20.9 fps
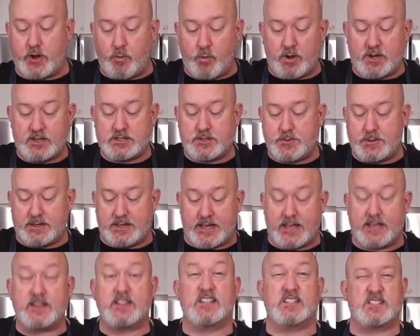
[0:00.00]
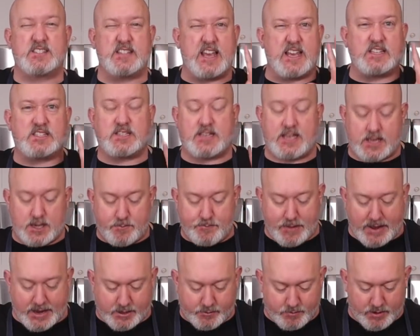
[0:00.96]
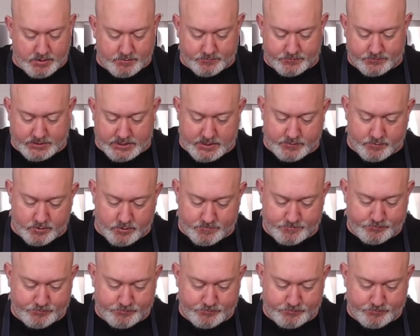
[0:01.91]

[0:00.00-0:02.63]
I want it to be like this nice kind of background flavor.